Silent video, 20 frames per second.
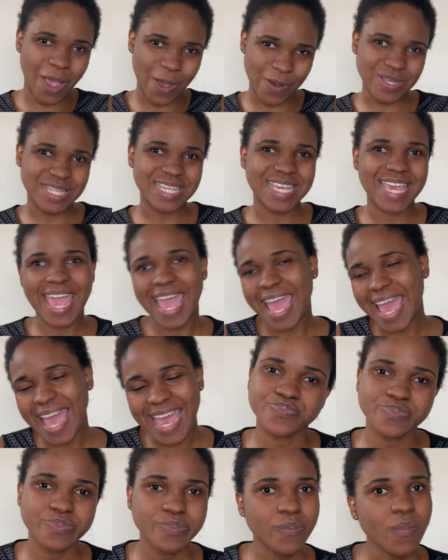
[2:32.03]

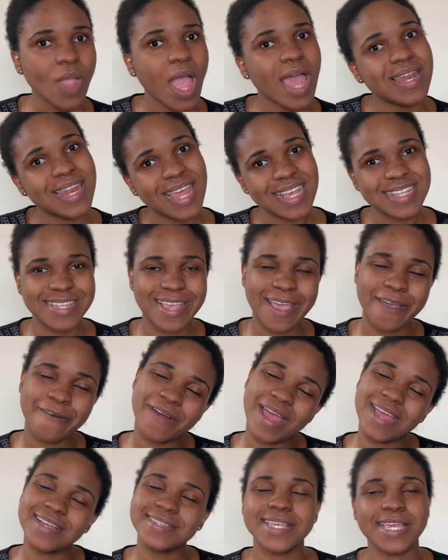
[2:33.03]
Okay, let's get
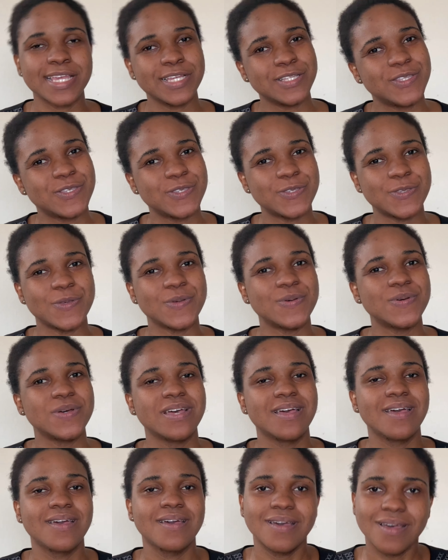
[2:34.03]
right into
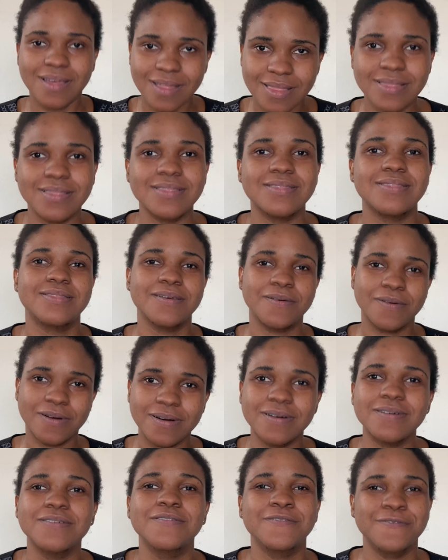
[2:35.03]
the
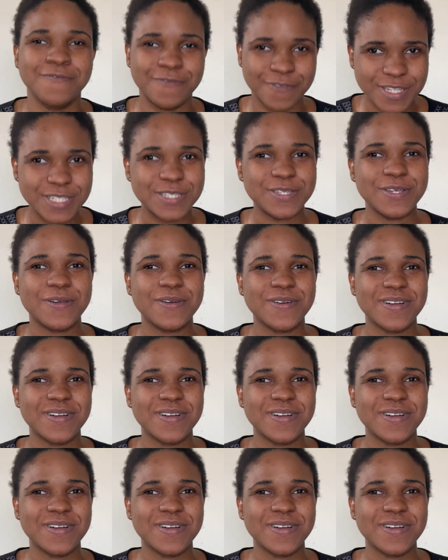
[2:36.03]
video.